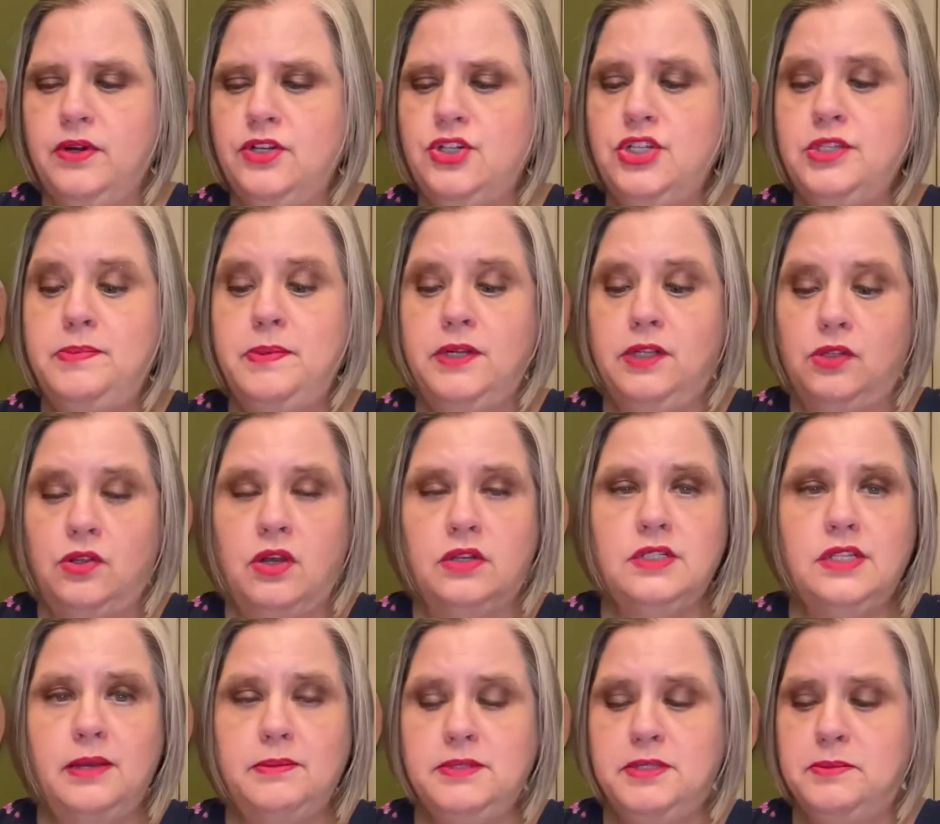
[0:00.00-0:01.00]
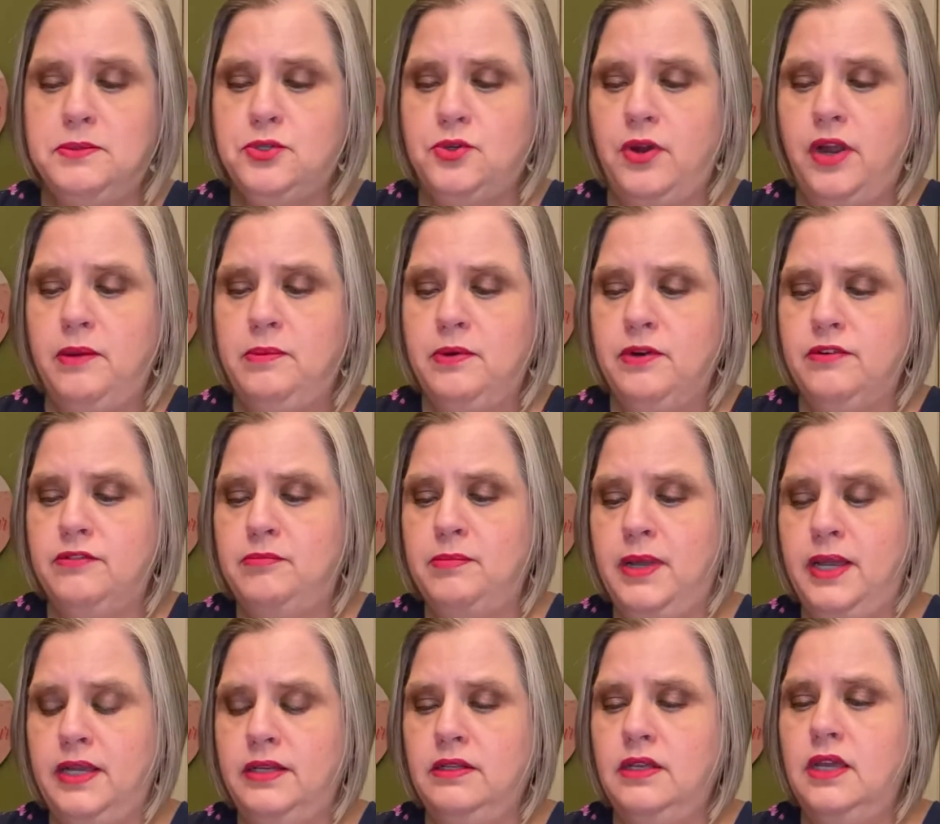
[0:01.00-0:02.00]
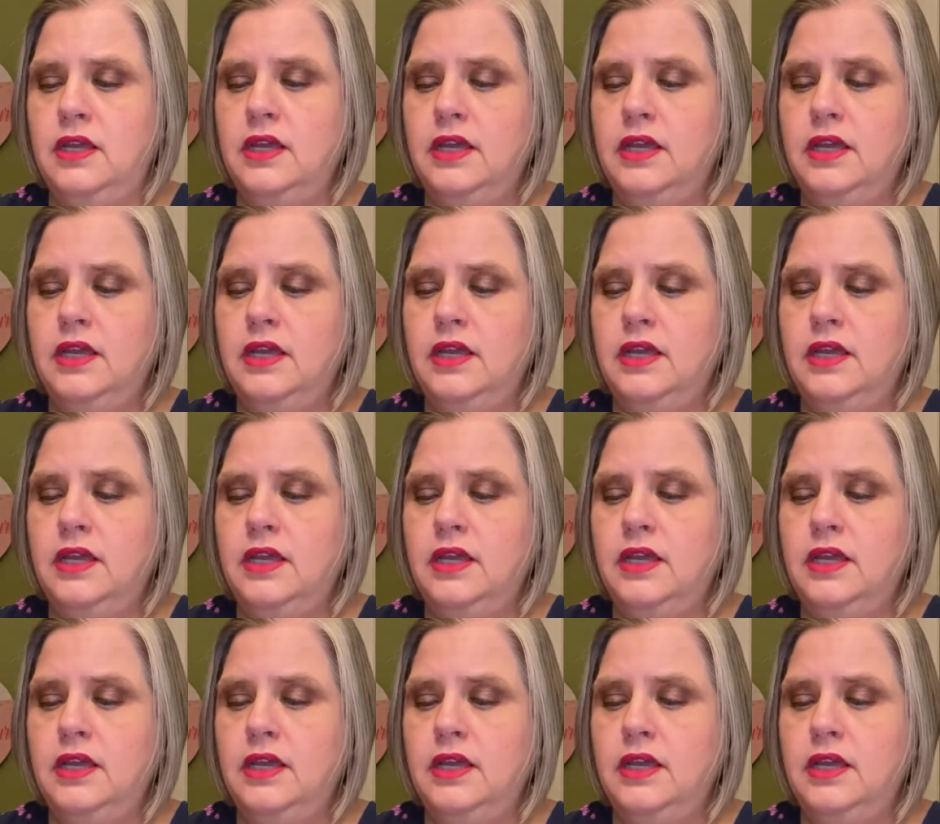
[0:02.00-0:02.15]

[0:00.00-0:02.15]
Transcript: She's been a longtime subscriber of mine.